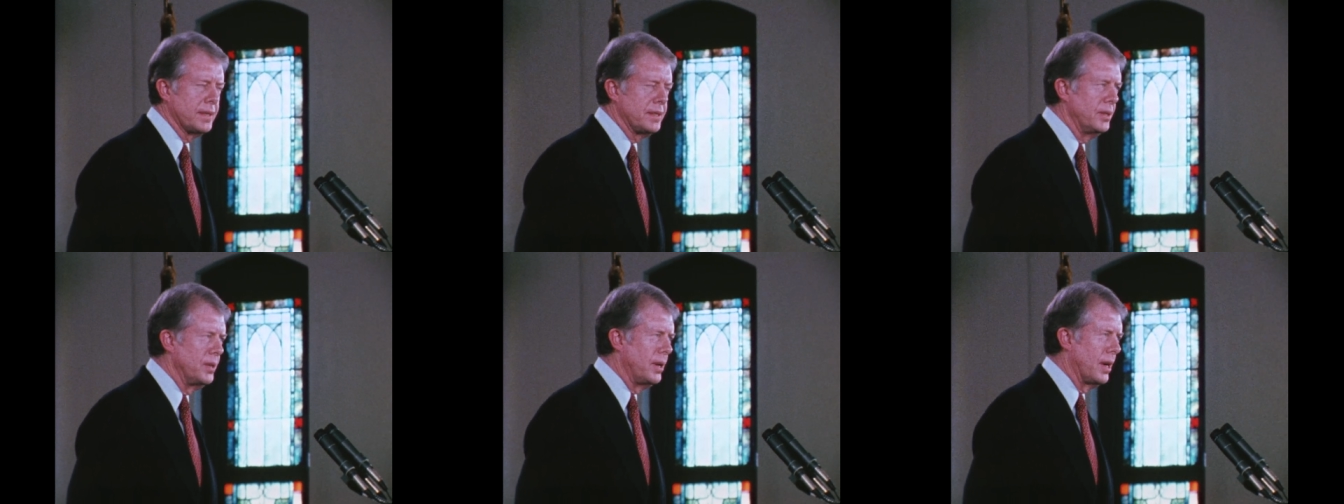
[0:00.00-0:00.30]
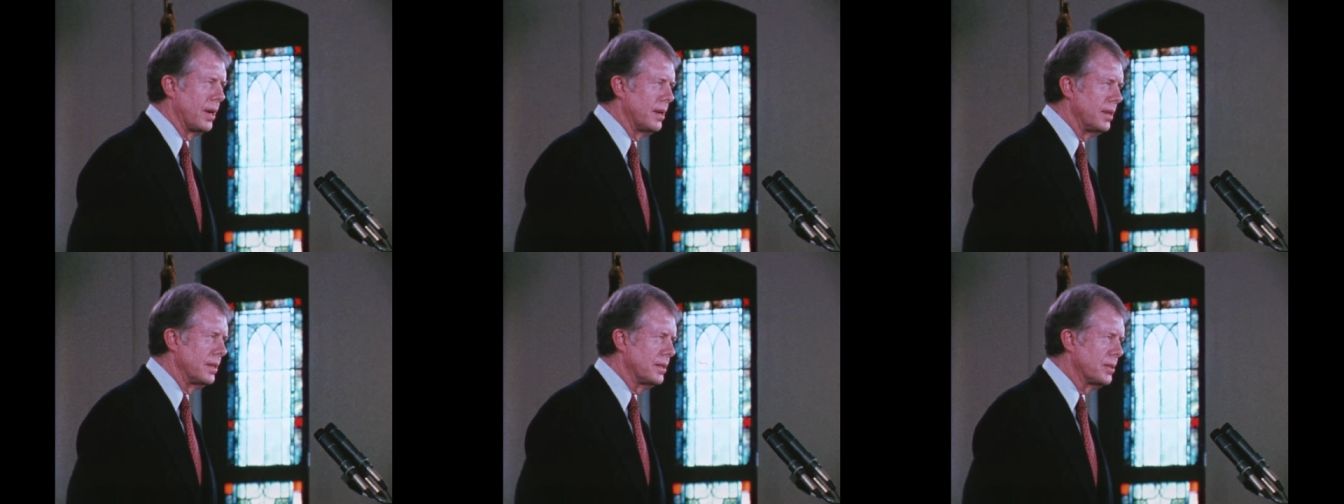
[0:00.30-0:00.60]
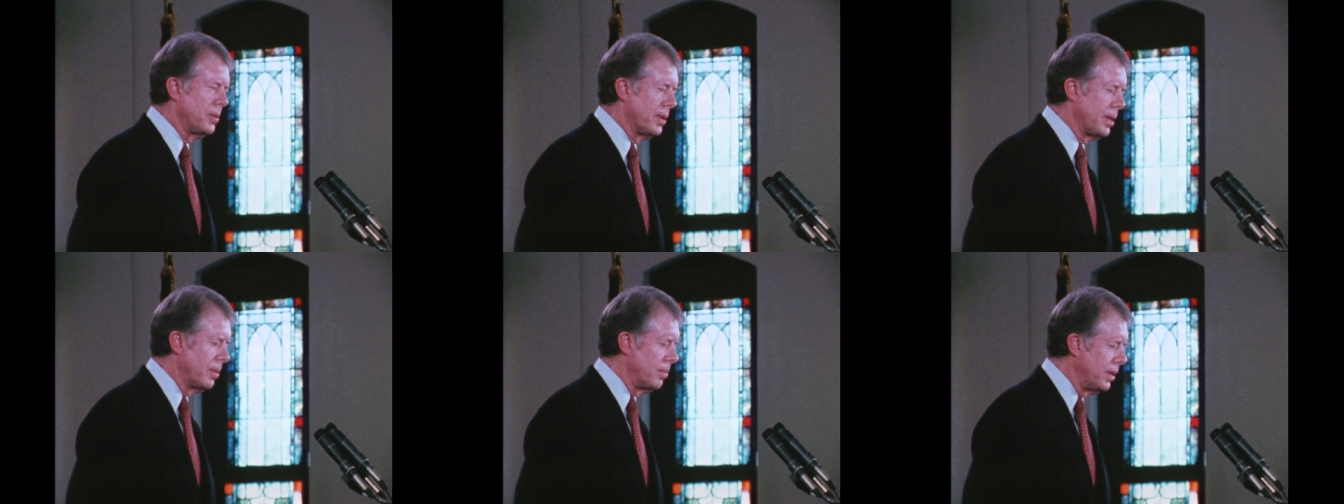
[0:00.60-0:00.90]
two
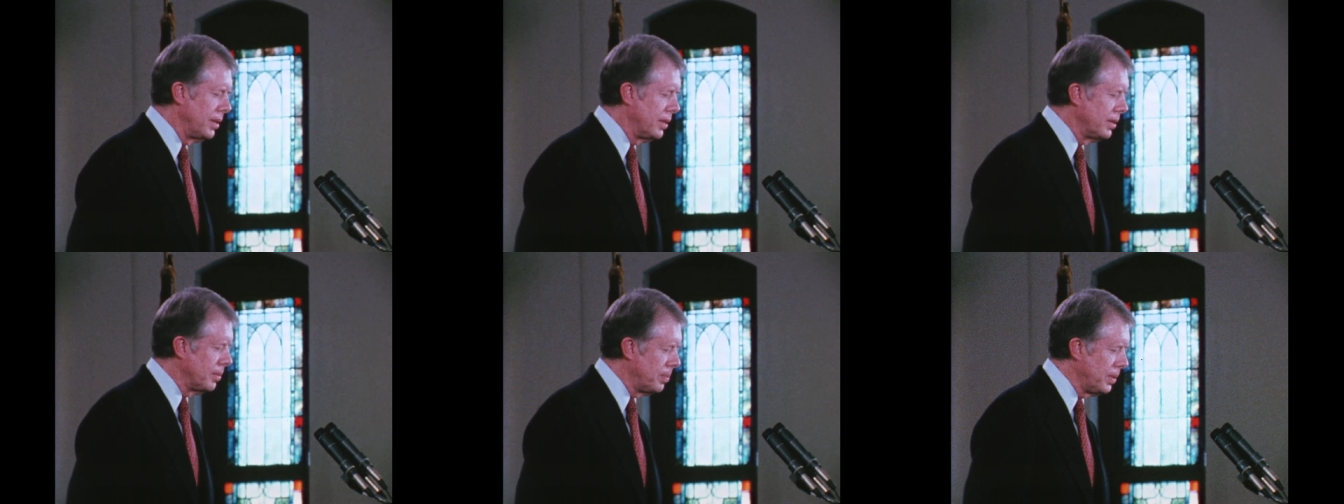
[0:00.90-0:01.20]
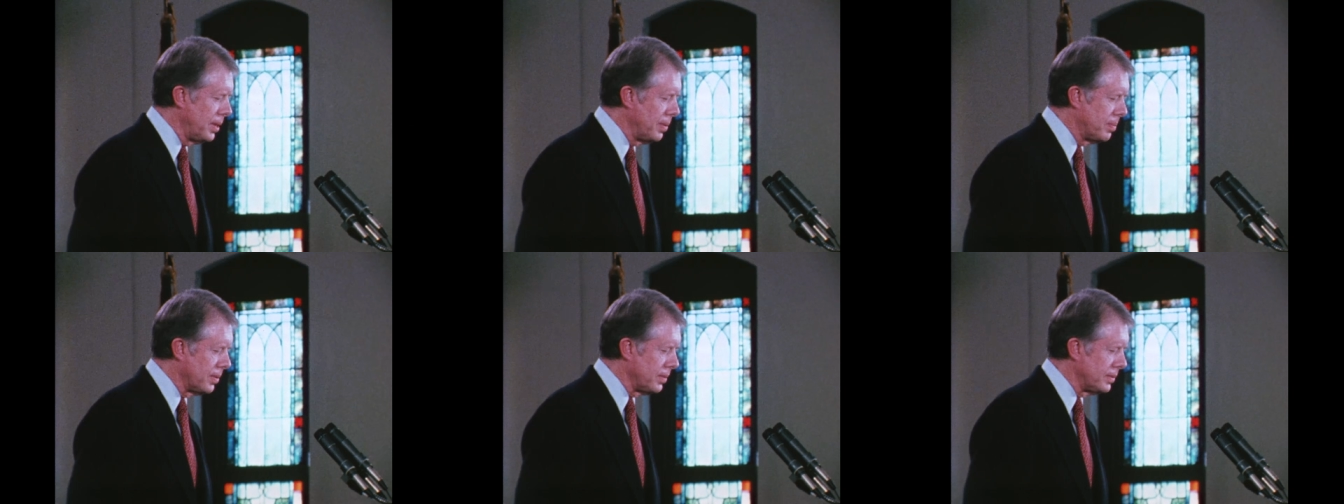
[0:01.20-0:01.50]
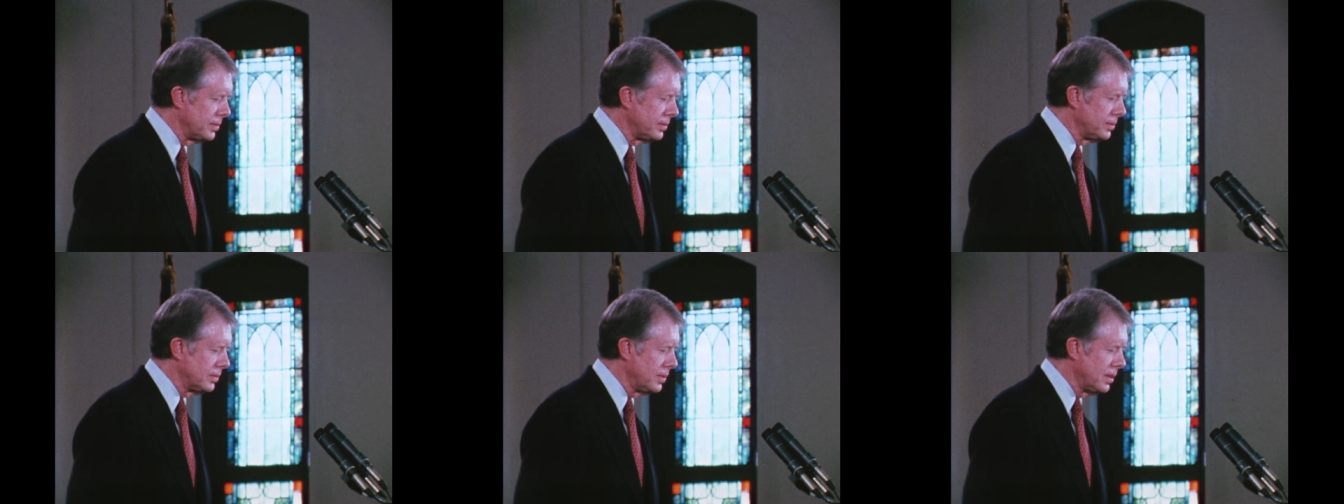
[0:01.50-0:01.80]
hundred twenty million
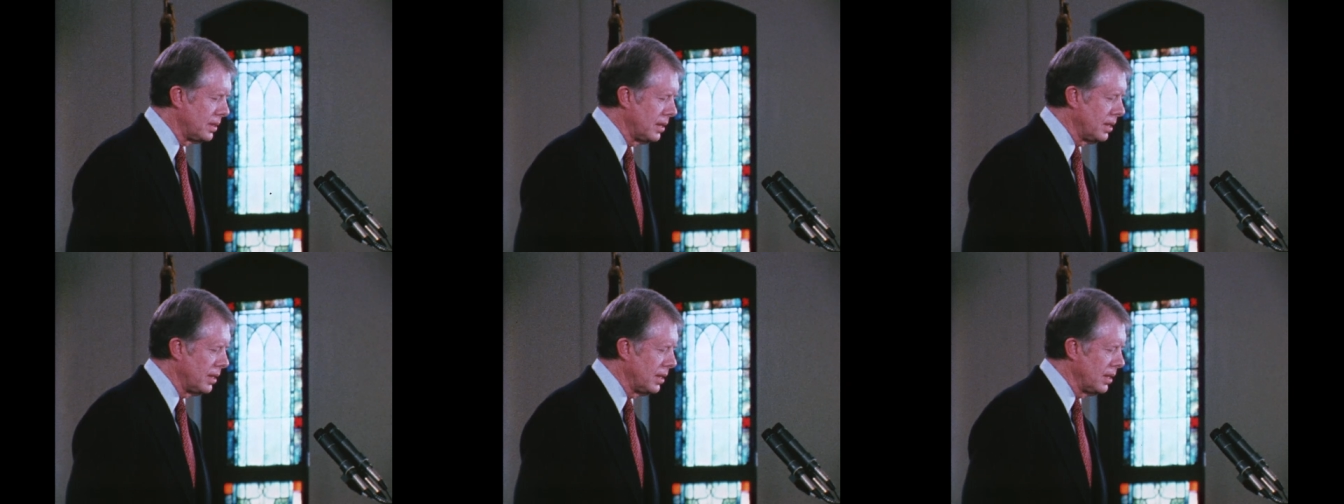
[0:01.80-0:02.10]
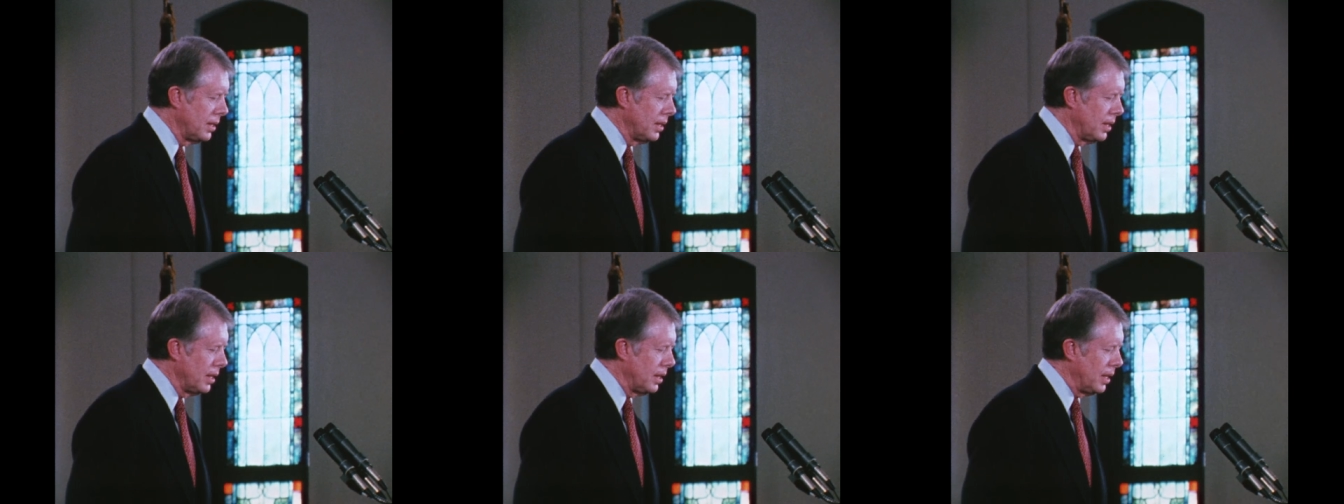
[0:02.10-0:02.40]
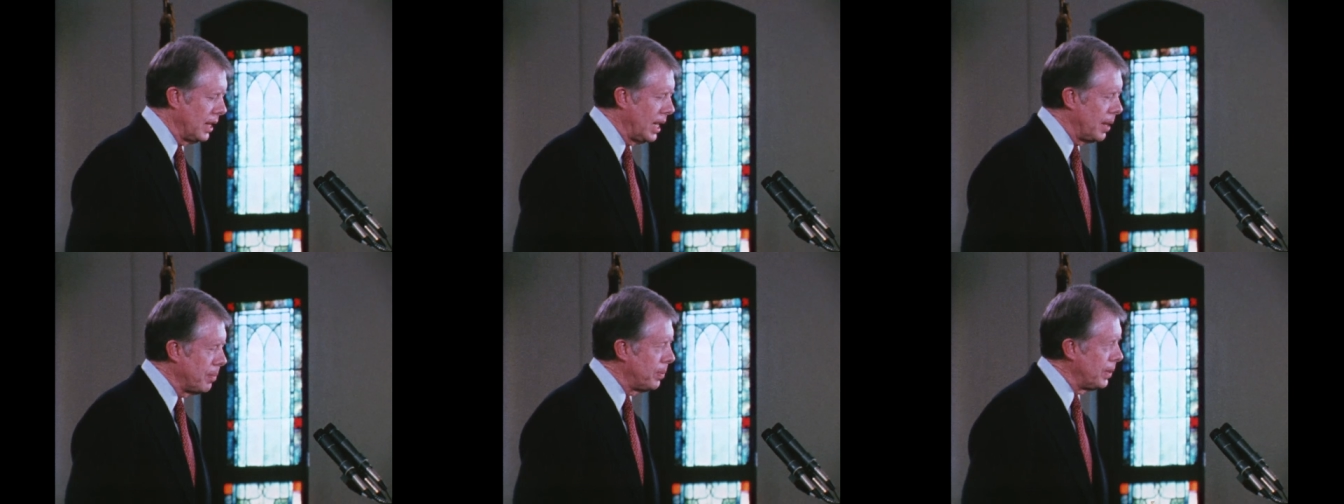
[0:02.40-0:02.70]
people,
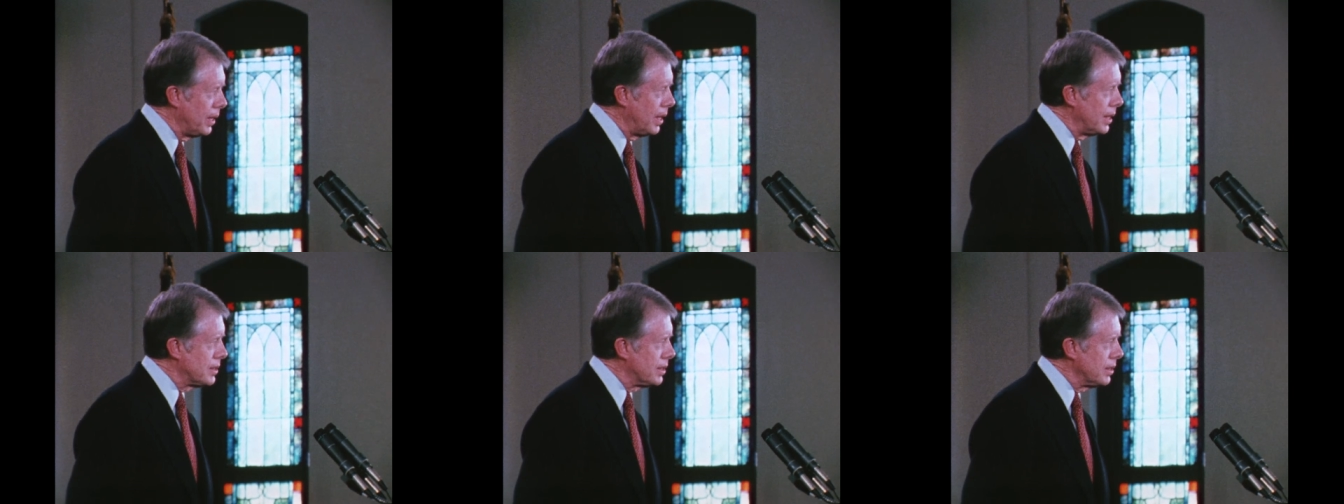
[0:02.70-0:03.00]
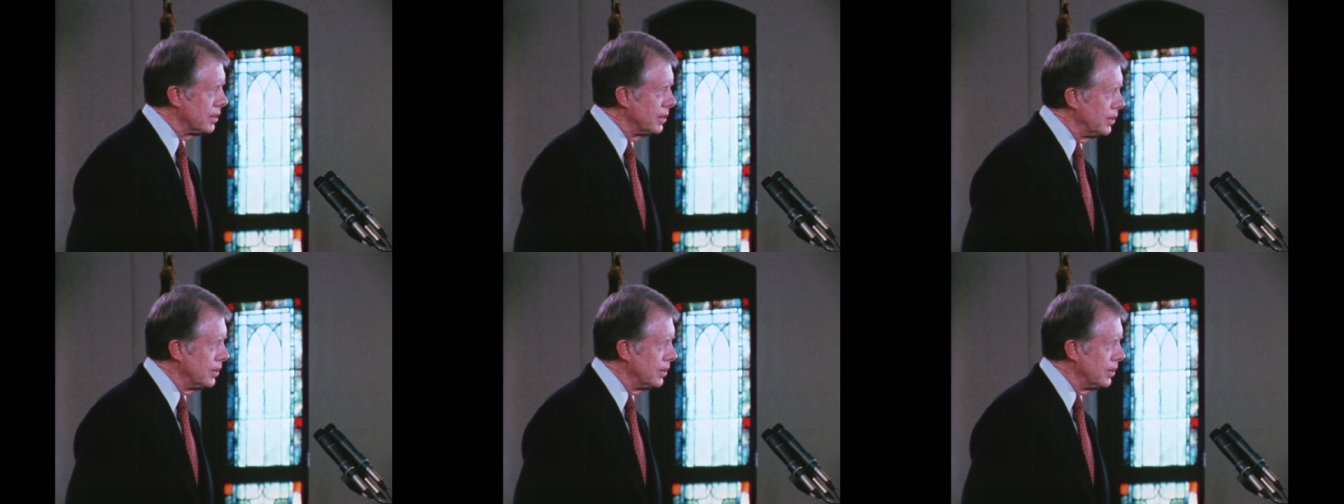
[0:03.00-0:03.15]
I pledge